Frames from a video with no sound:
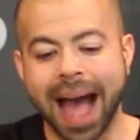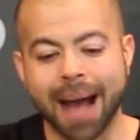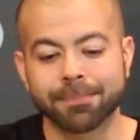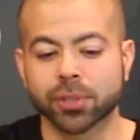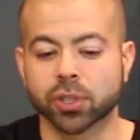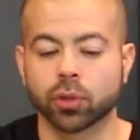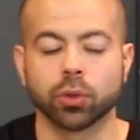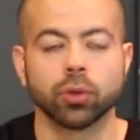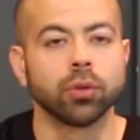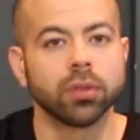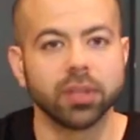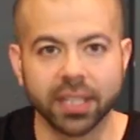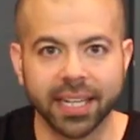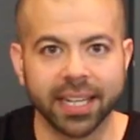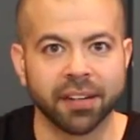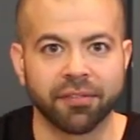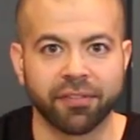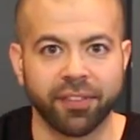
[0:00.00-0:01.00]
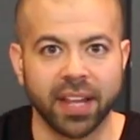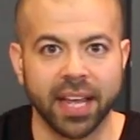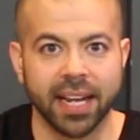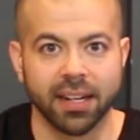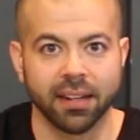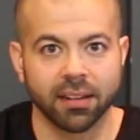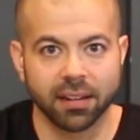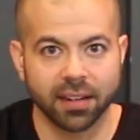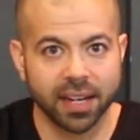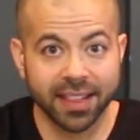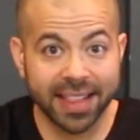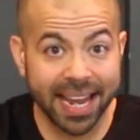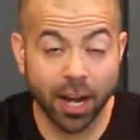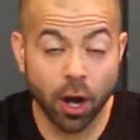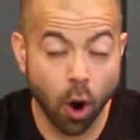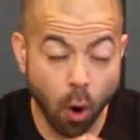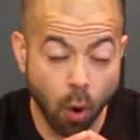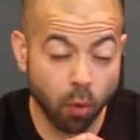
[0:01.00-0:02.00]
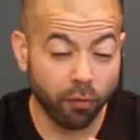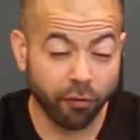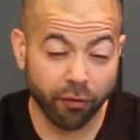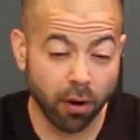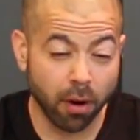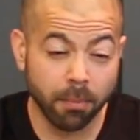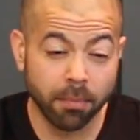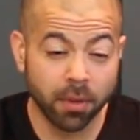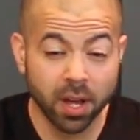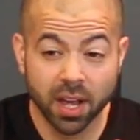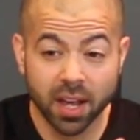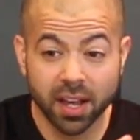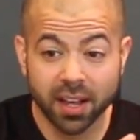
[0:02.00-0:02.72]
absolutely inflate. They go from